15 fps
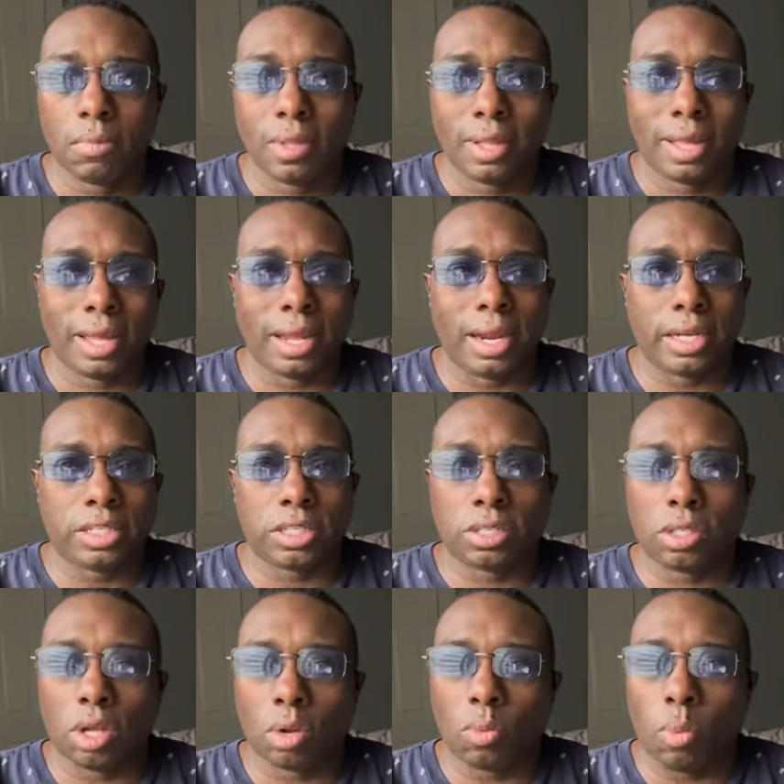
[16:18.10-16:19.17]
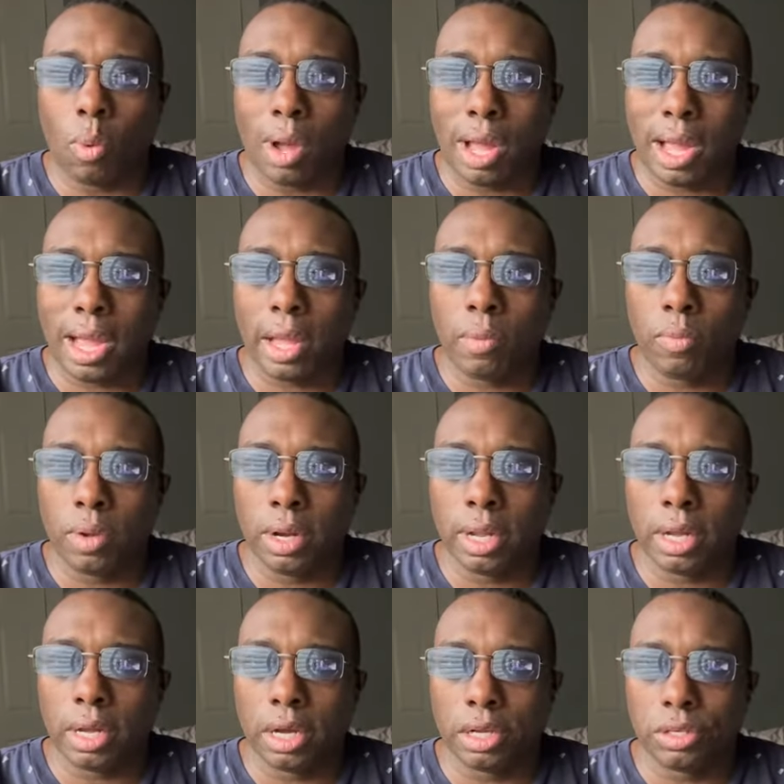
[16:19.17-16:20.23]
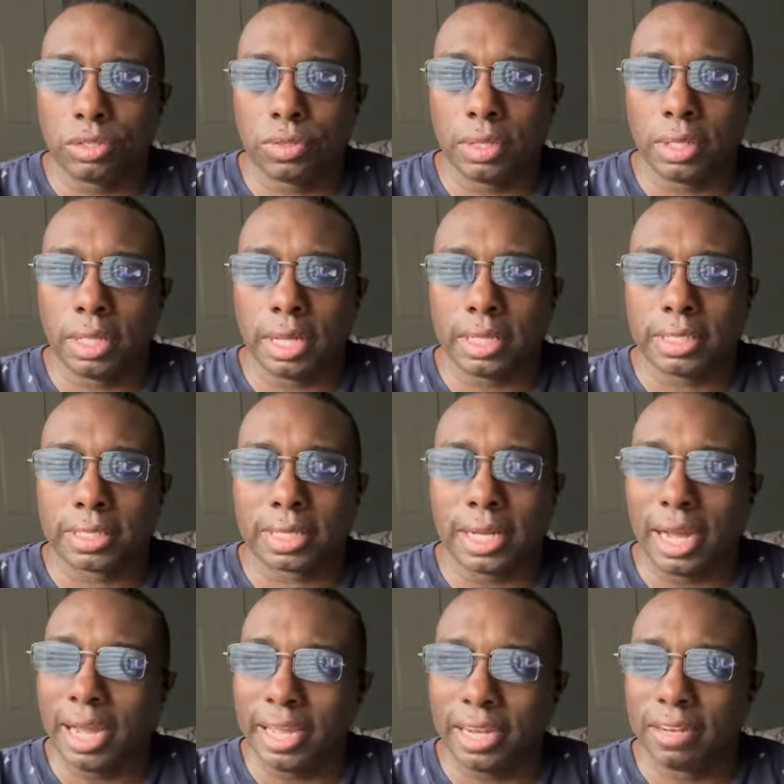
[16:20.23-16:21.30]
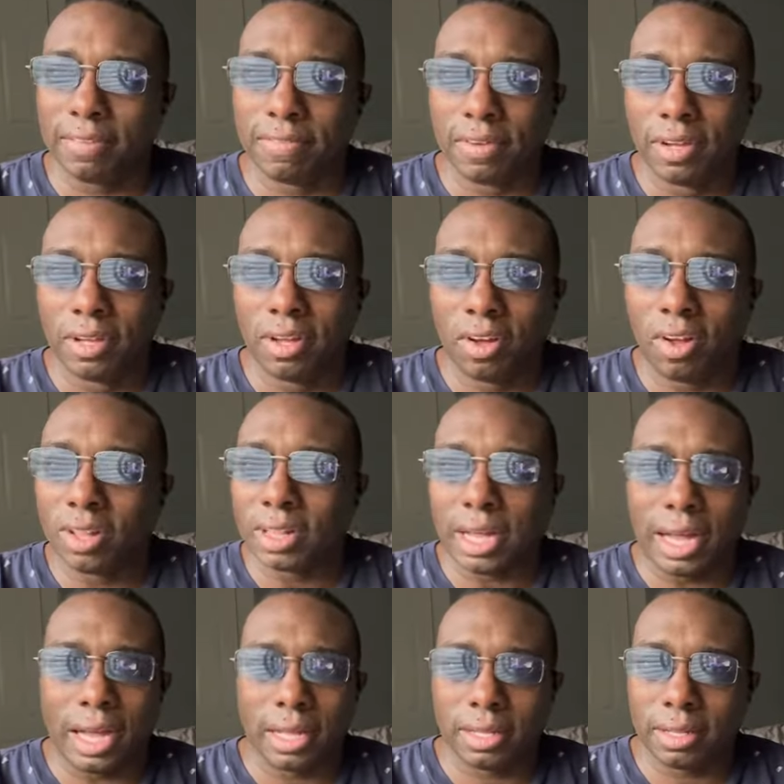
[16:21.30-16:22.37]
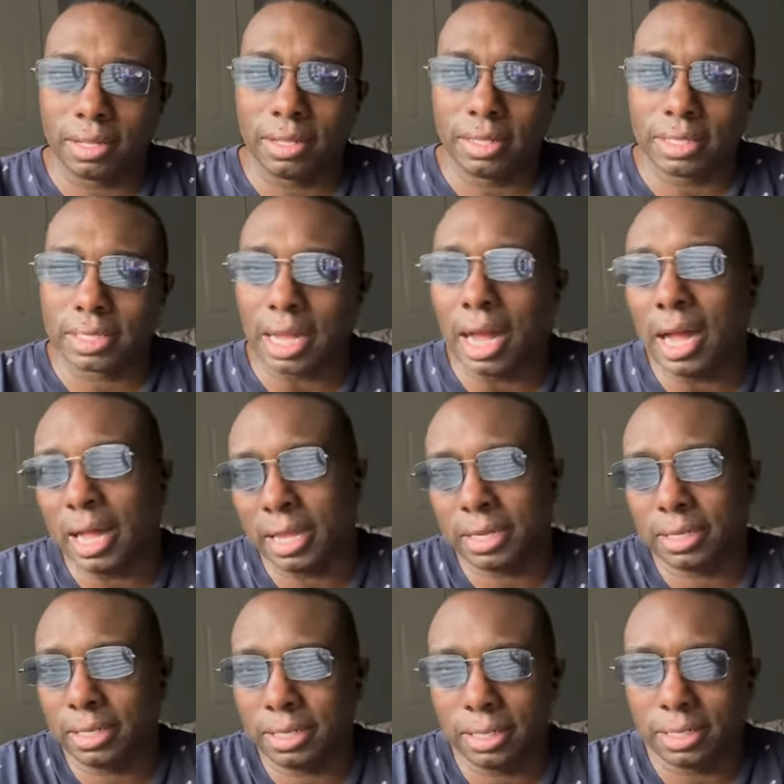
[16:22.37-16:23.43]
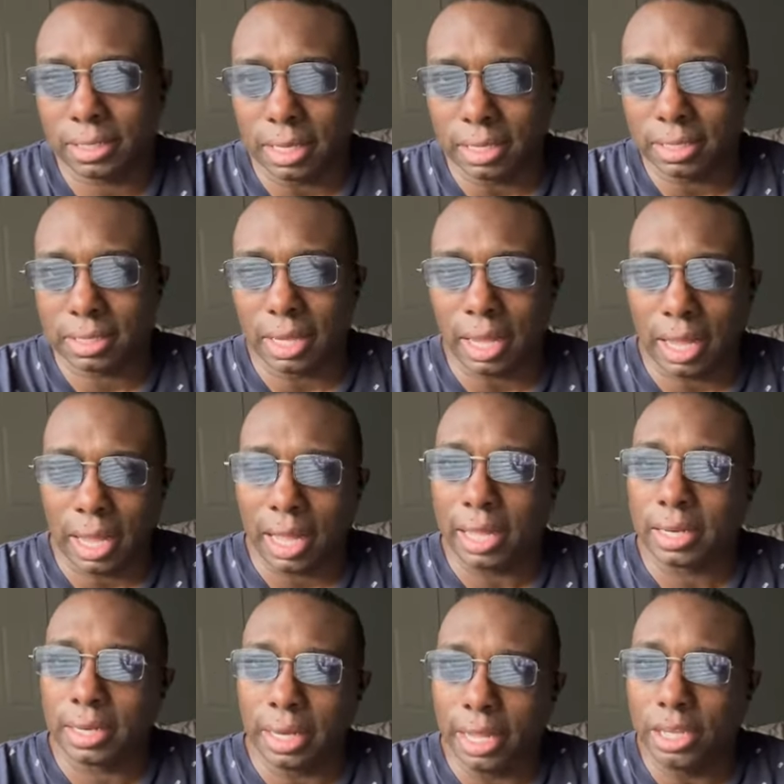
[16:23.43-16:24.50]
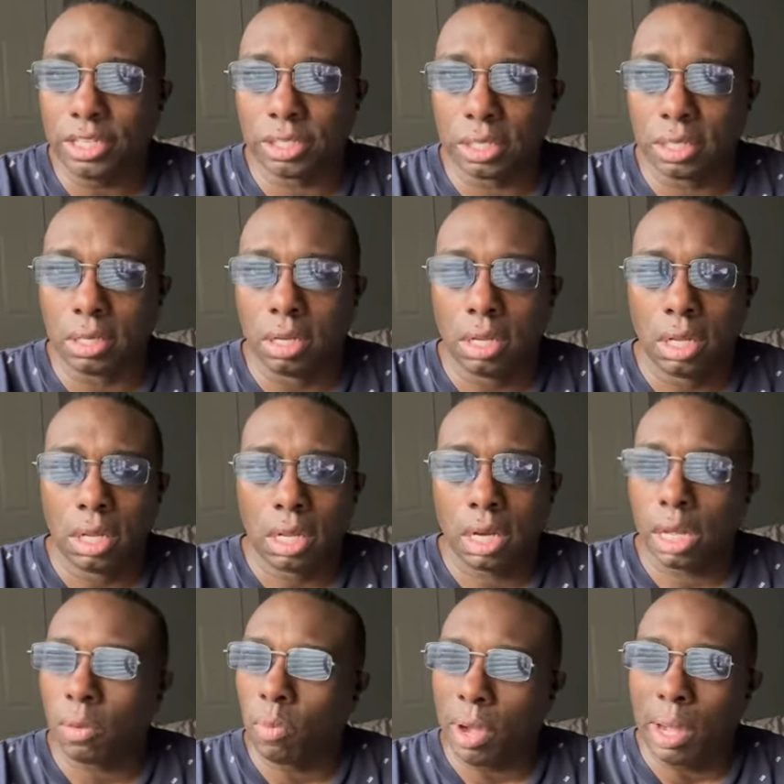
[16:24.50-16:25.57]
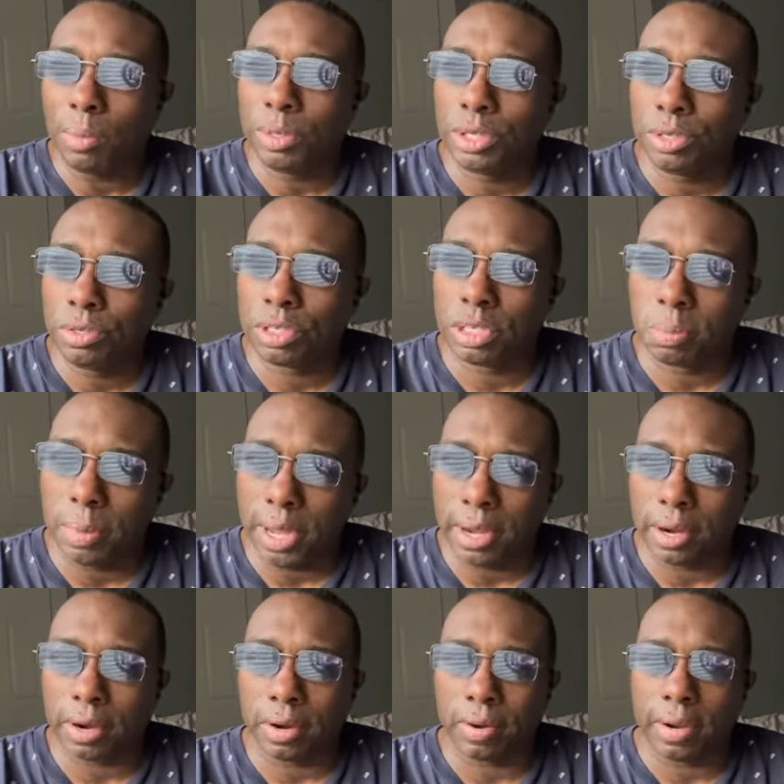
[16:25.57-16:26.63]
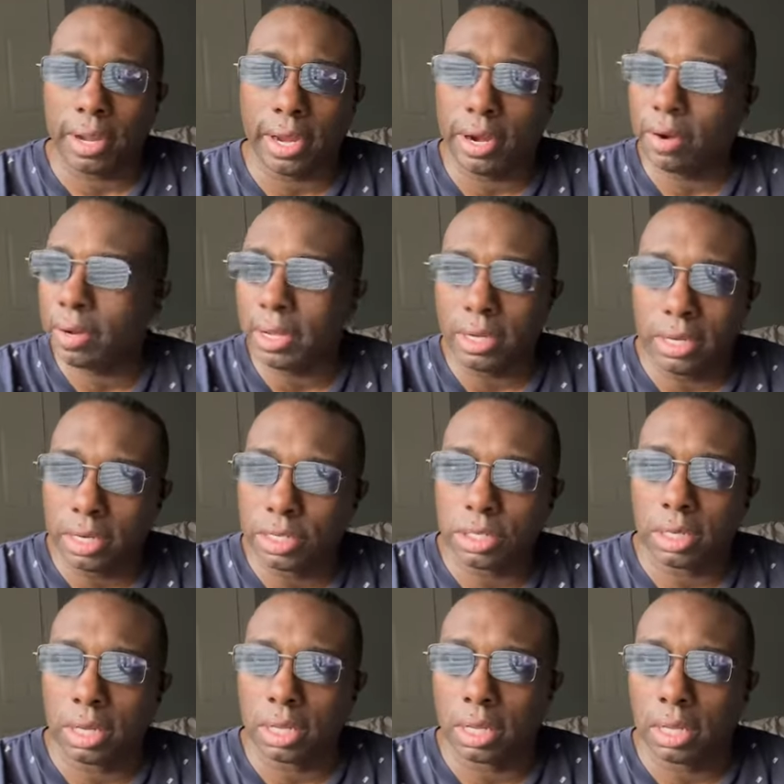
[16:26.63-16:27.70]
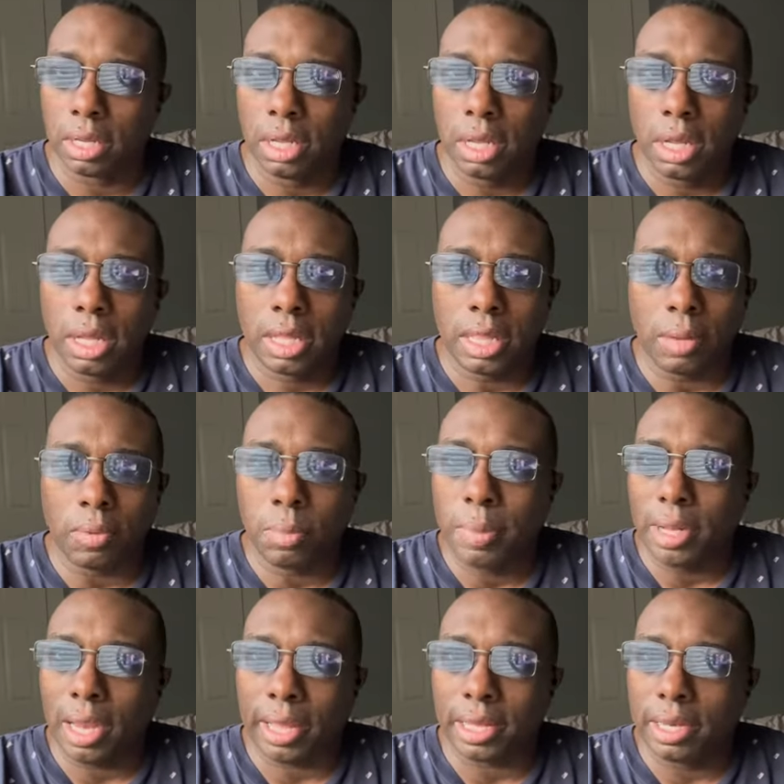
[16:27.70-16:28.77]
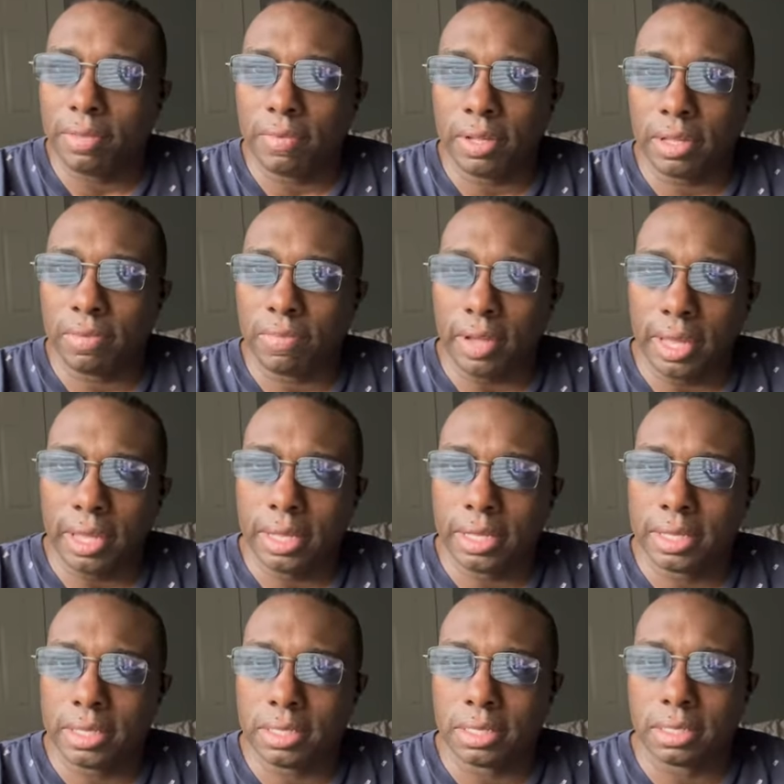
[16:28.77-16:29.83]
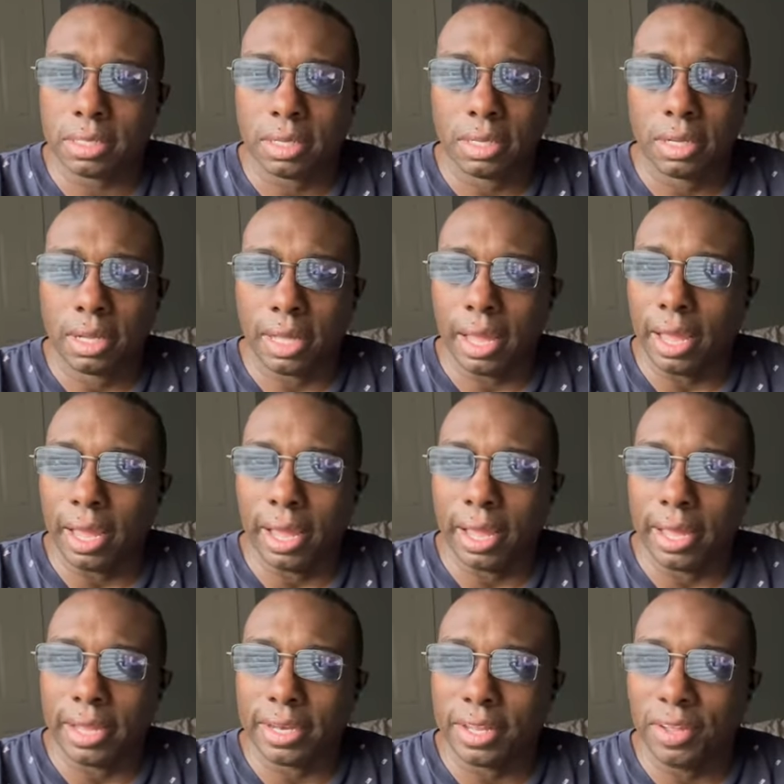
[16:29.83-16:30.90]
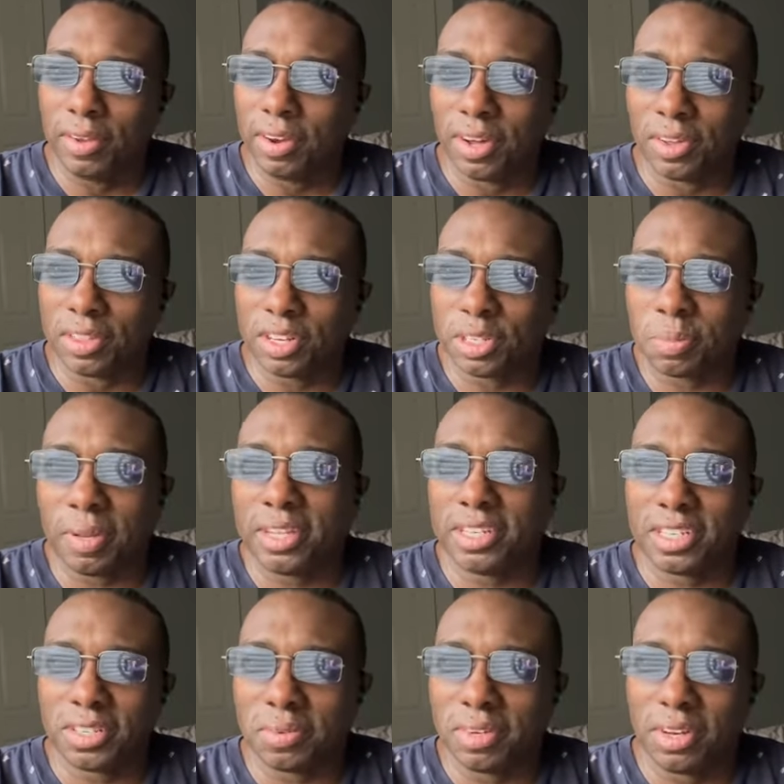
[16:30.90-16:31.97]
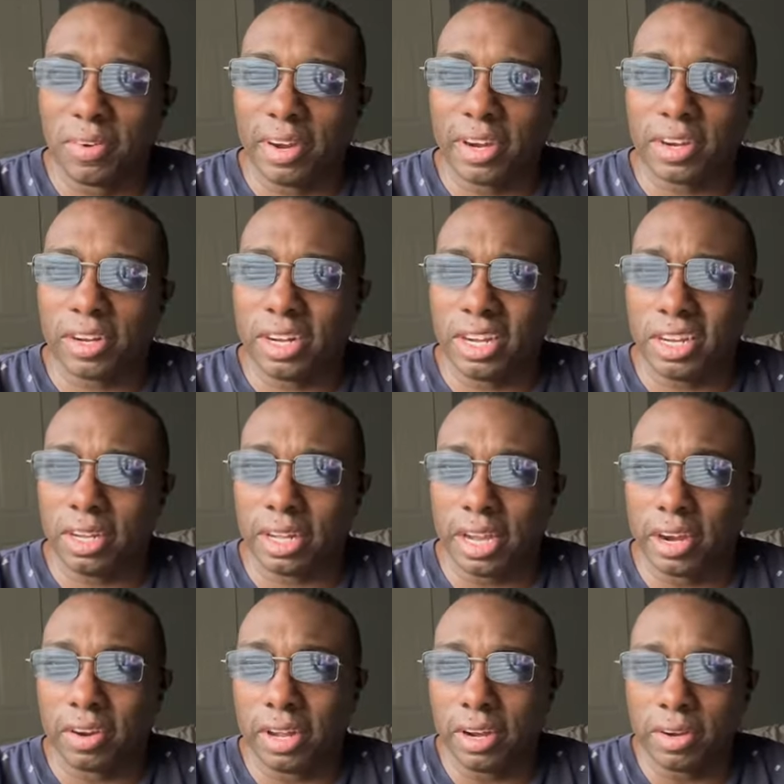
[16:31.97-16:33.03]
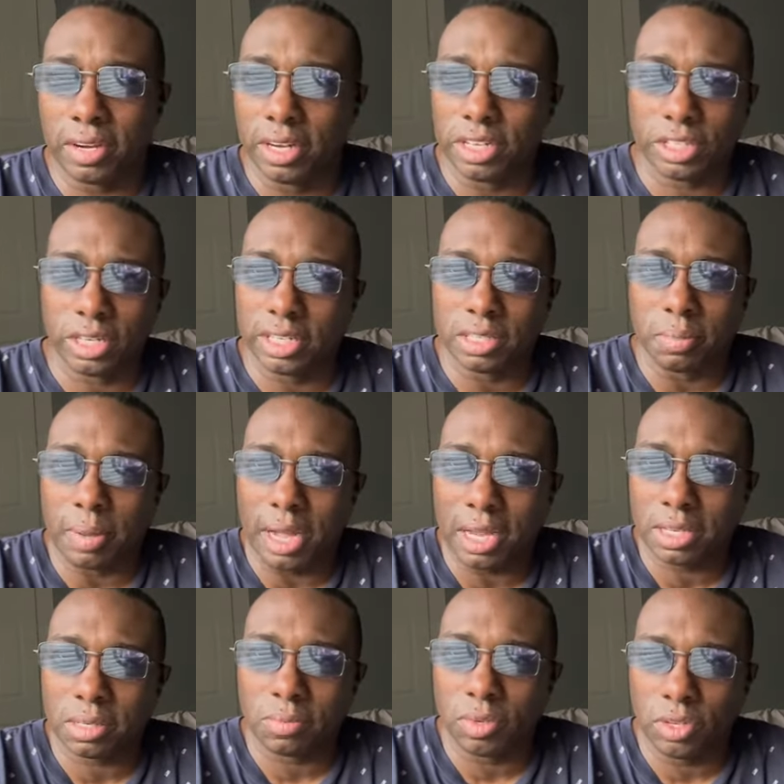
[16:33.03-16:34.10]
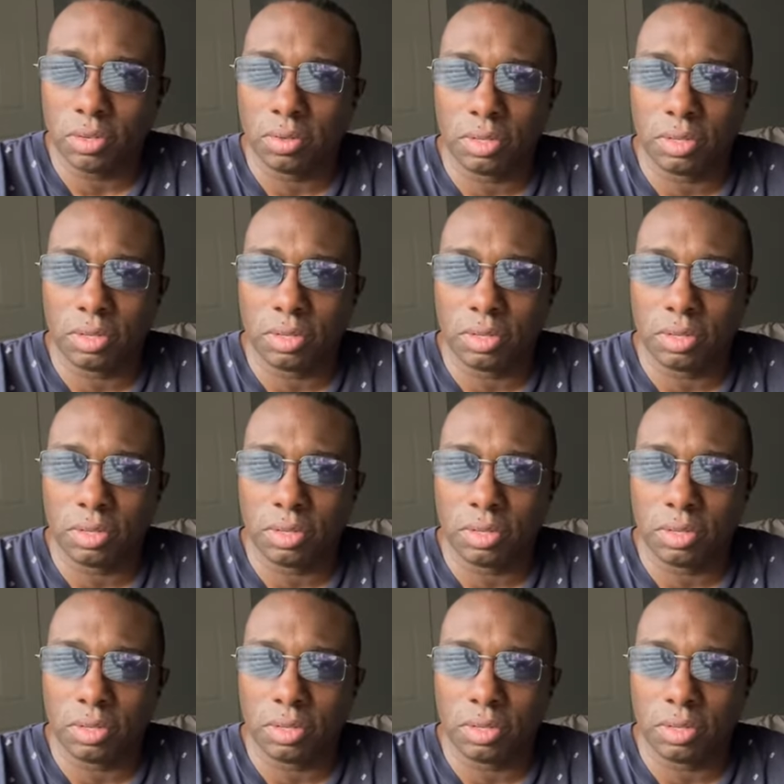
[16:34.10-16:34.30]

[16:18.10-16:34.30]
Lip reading: And I just thought, why would a country that's kind of it's hot, it's a hot nation, like why would you spare air conditioning? That would be like living in Vegas and there's places with no air conditioning. It's impossible.